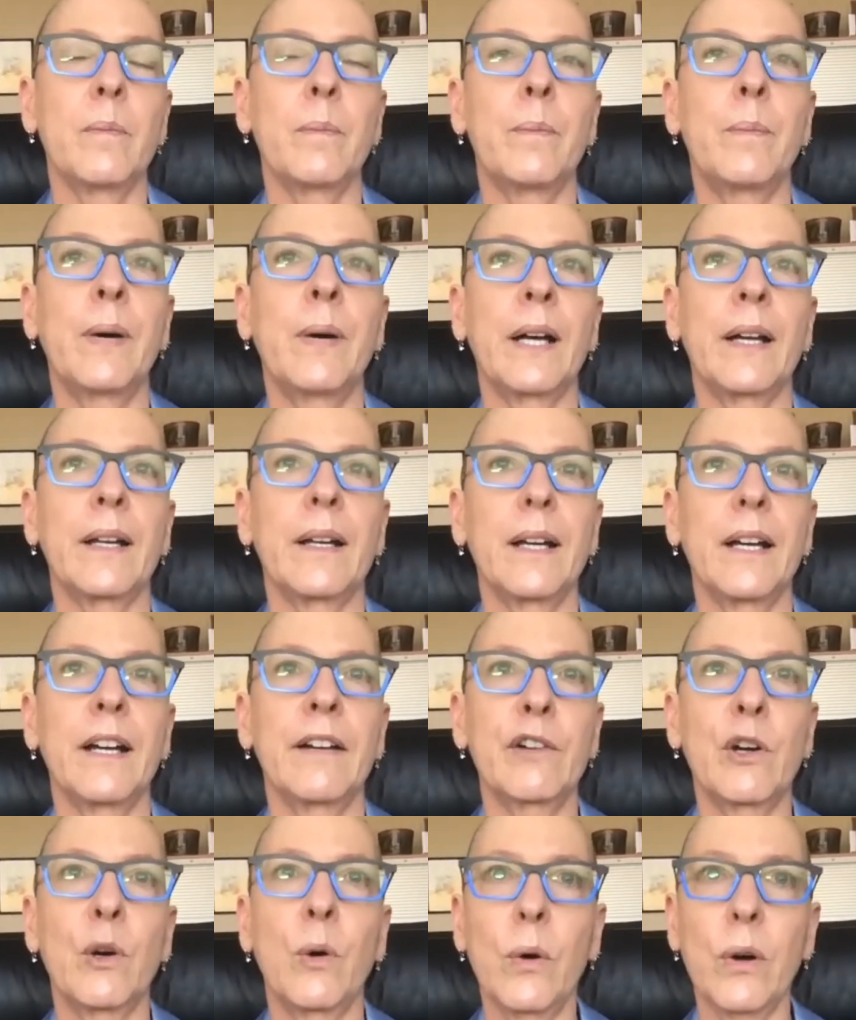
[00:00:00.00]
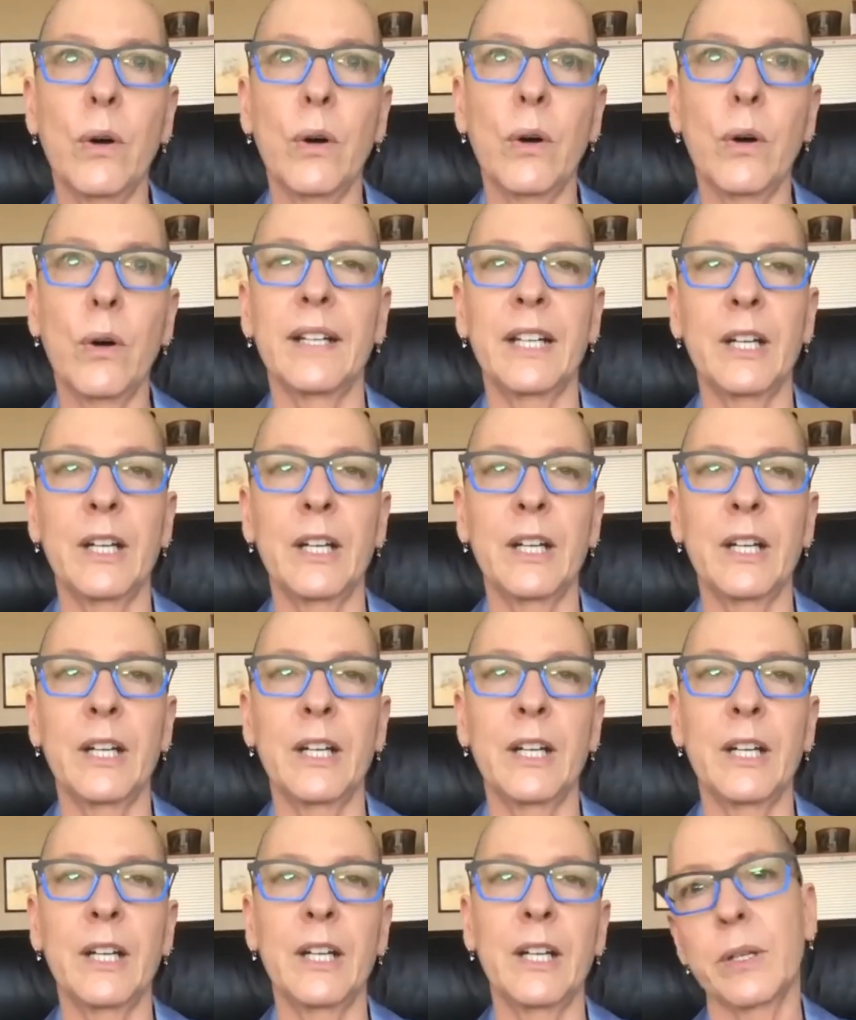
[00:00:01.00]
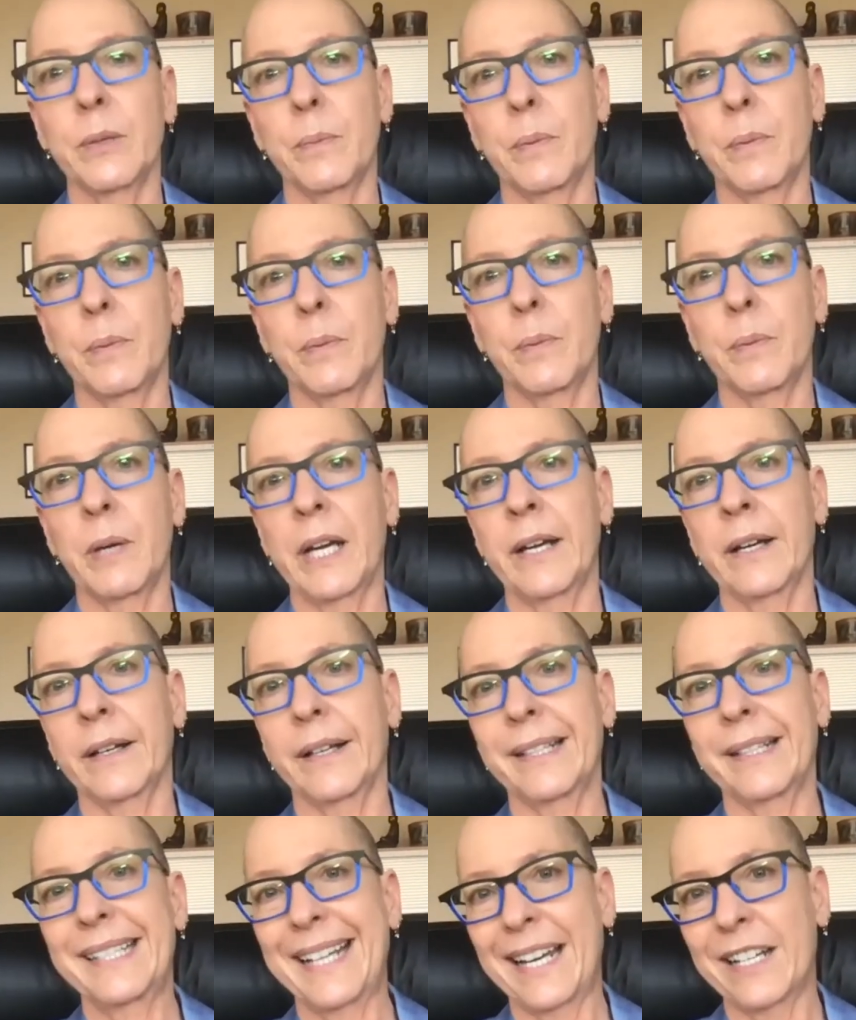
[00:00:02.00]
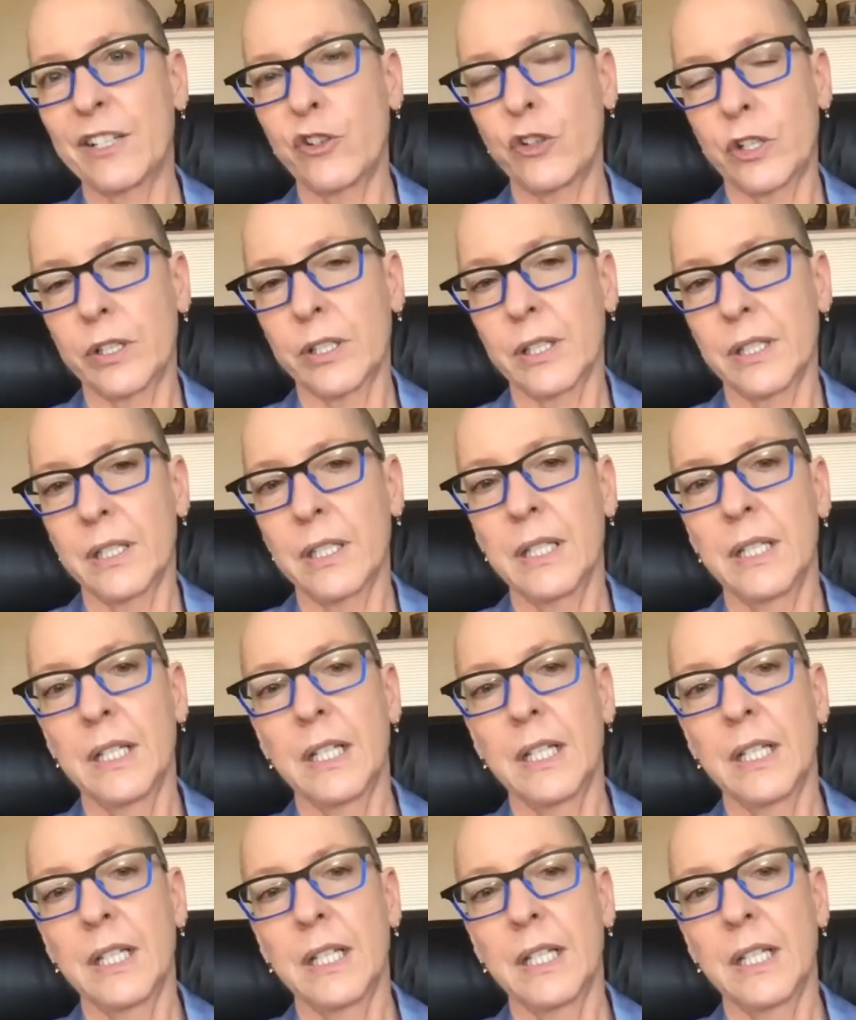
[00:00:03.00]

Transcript: But of course, anyone who's really paying attention